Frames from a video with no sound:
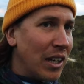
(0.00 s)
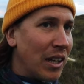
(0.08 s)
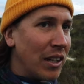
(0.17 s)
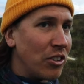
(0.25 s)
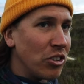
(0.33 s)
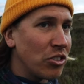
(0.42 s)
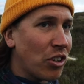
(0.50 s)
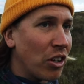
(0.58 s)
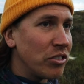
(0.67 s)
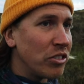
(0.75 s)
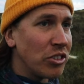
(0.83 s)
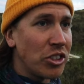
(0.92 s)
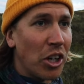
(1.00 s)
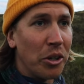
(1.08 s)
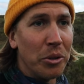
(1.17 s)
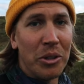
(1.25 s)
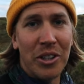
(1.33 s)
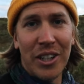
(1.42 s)
And it just goes to
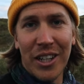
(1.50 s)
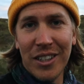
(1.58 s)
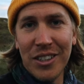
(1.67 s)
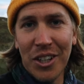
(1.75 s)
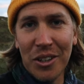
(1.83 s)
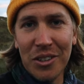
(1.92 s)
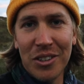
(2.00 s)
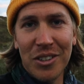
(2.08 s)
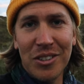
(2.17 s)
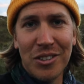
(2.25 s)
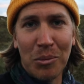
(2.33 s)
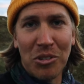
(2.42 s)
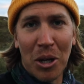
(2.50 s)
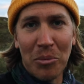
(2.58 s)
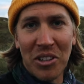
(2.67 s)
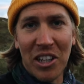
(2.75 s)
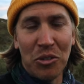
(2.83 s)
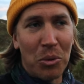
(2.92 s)
show that, you know,
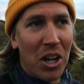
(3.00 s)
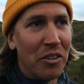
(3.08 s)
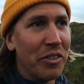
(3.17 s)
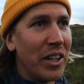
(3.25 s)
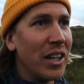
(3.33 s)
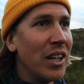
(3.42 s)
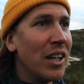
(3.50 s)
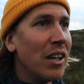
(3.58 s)
sometimes it is worth it.